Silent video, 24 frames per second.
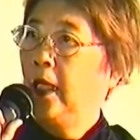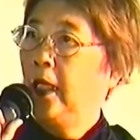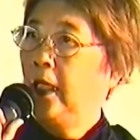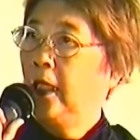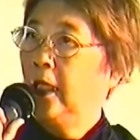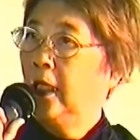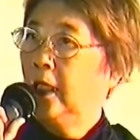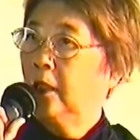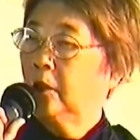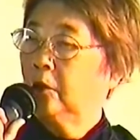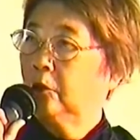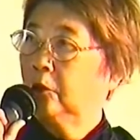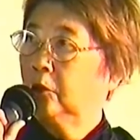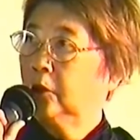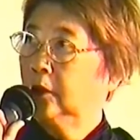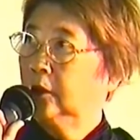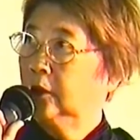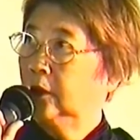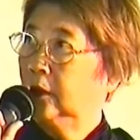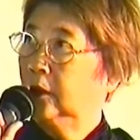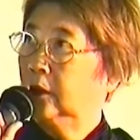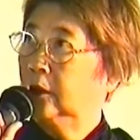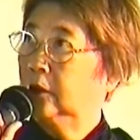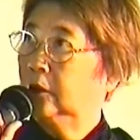
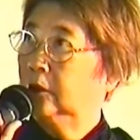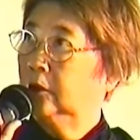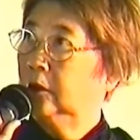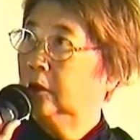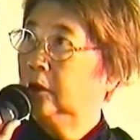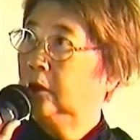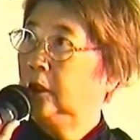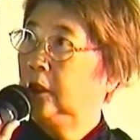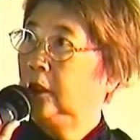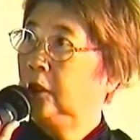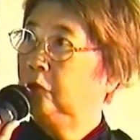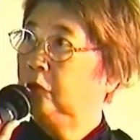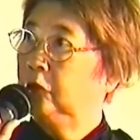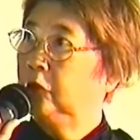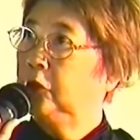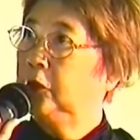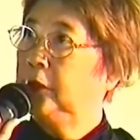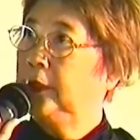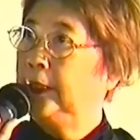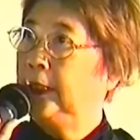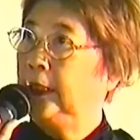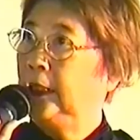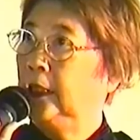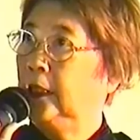Uh, even
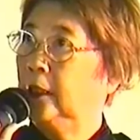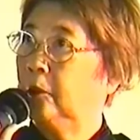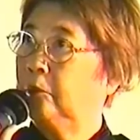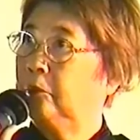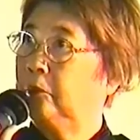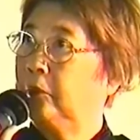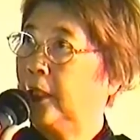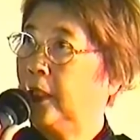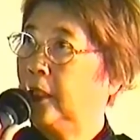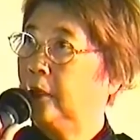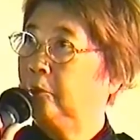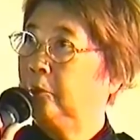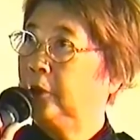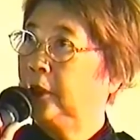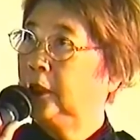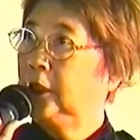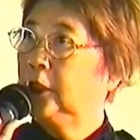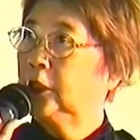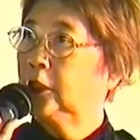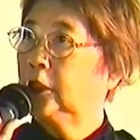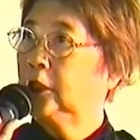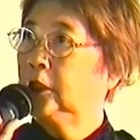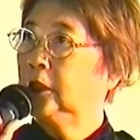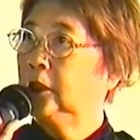the uh, prime
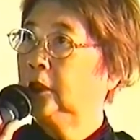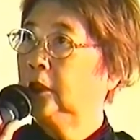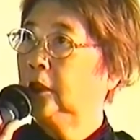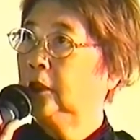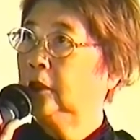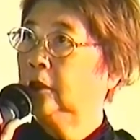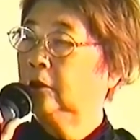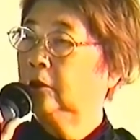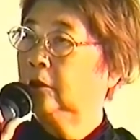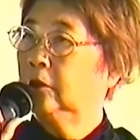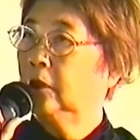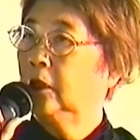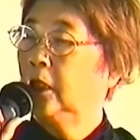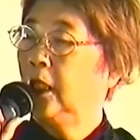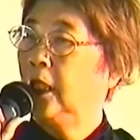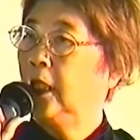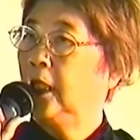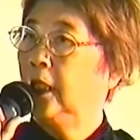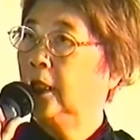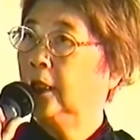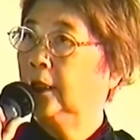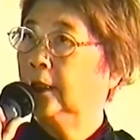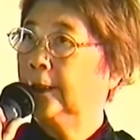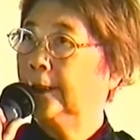minister
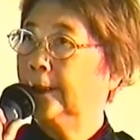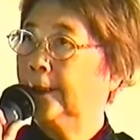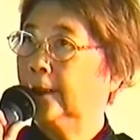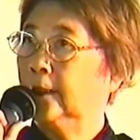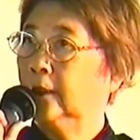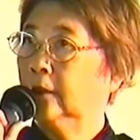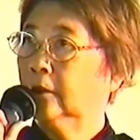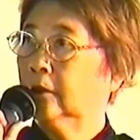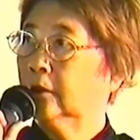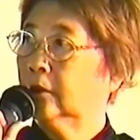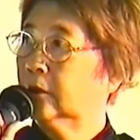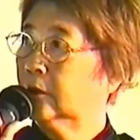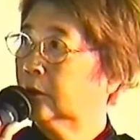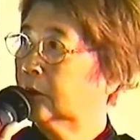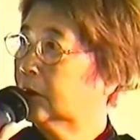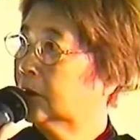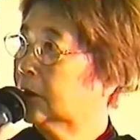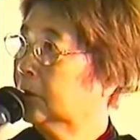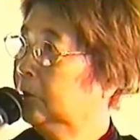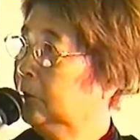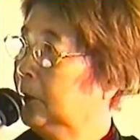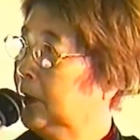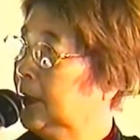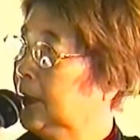and uh,
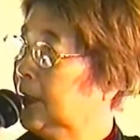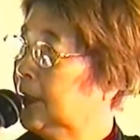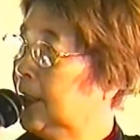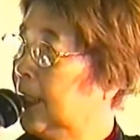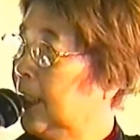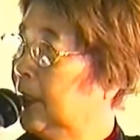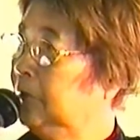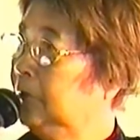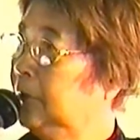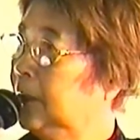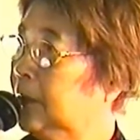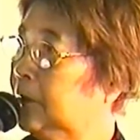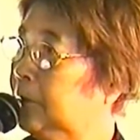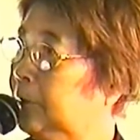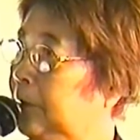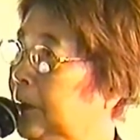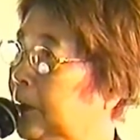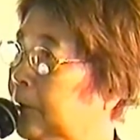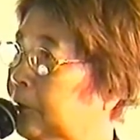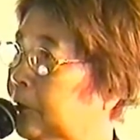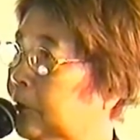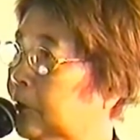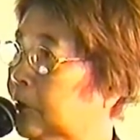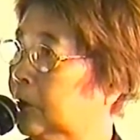many cabinet
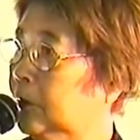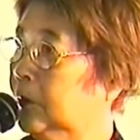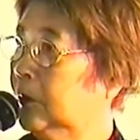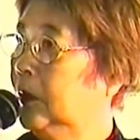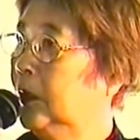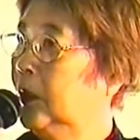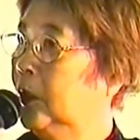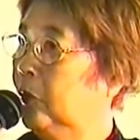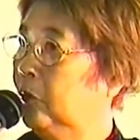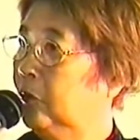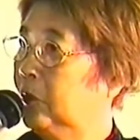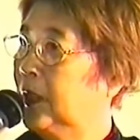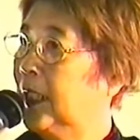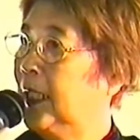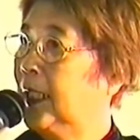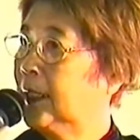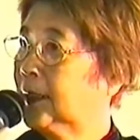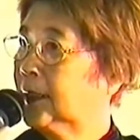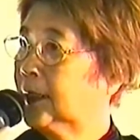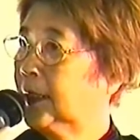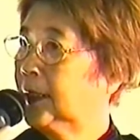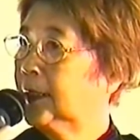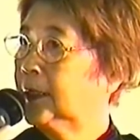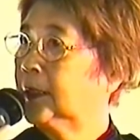people were
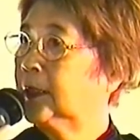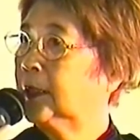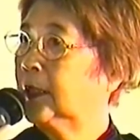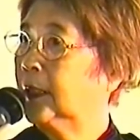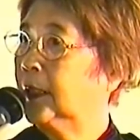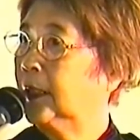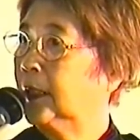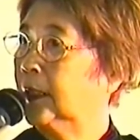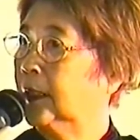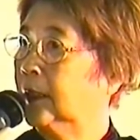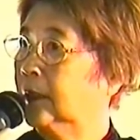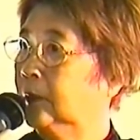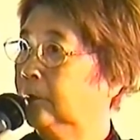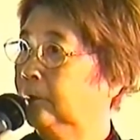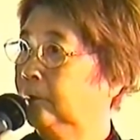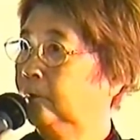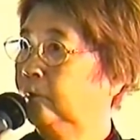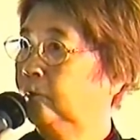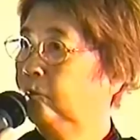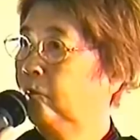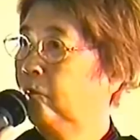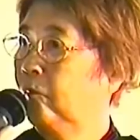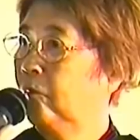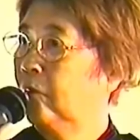assassinated.
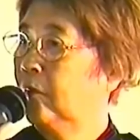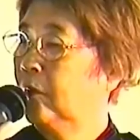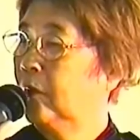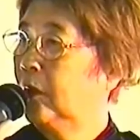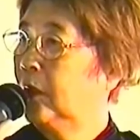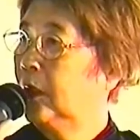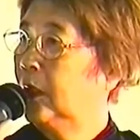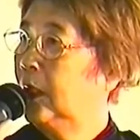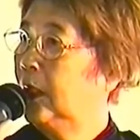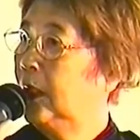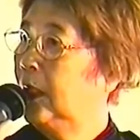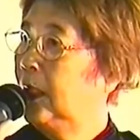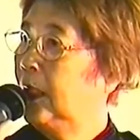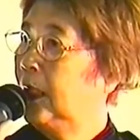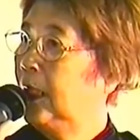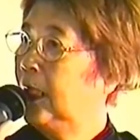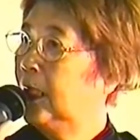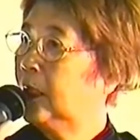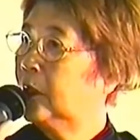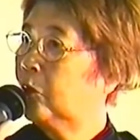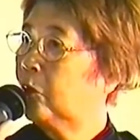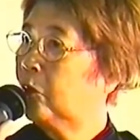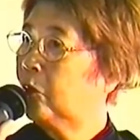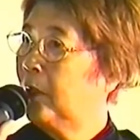
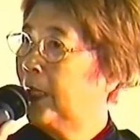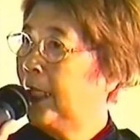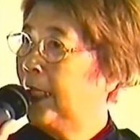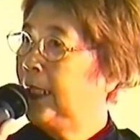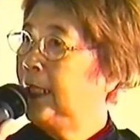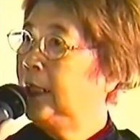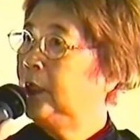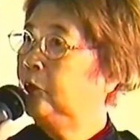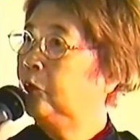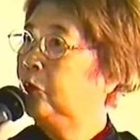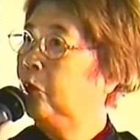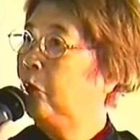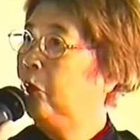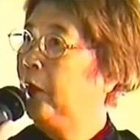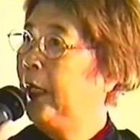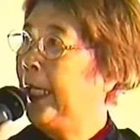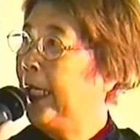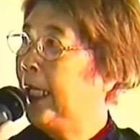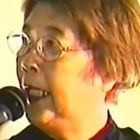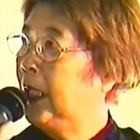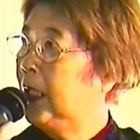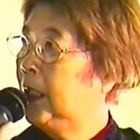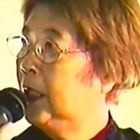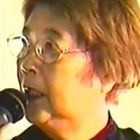And the
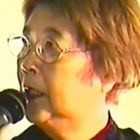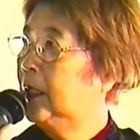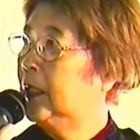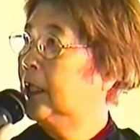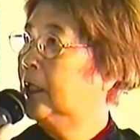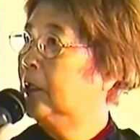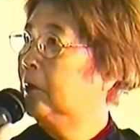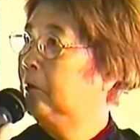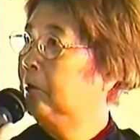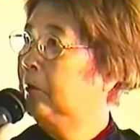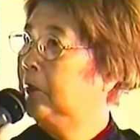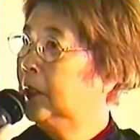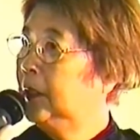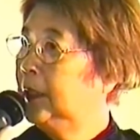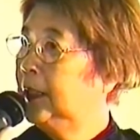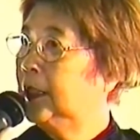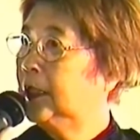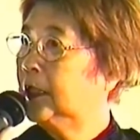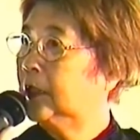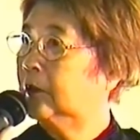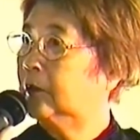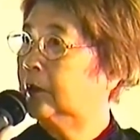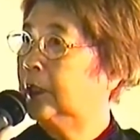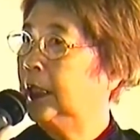right-wing
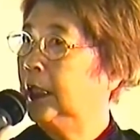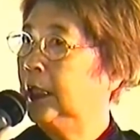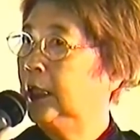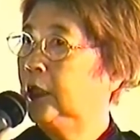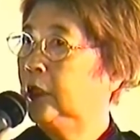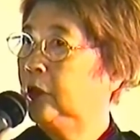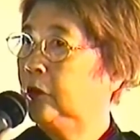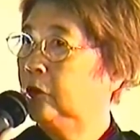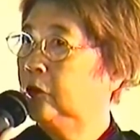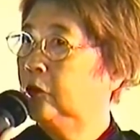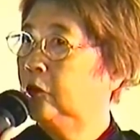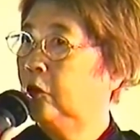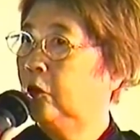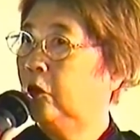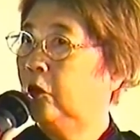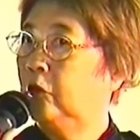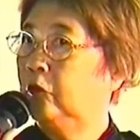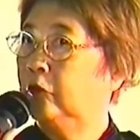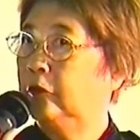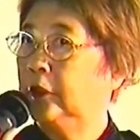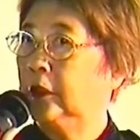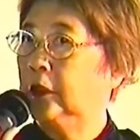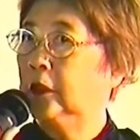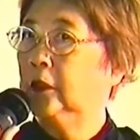military took
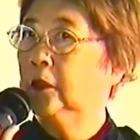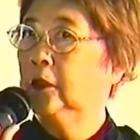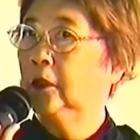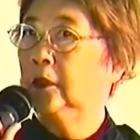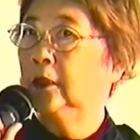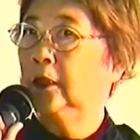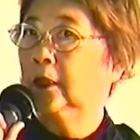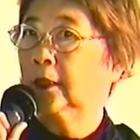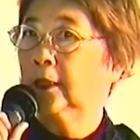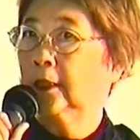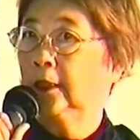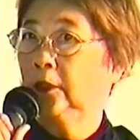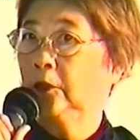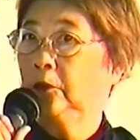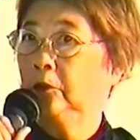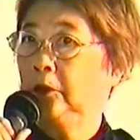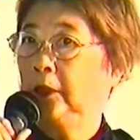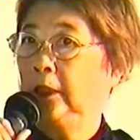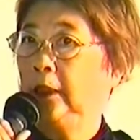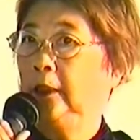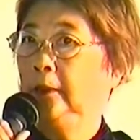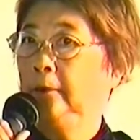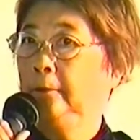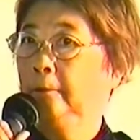over the
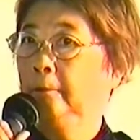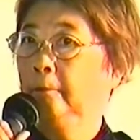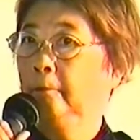country.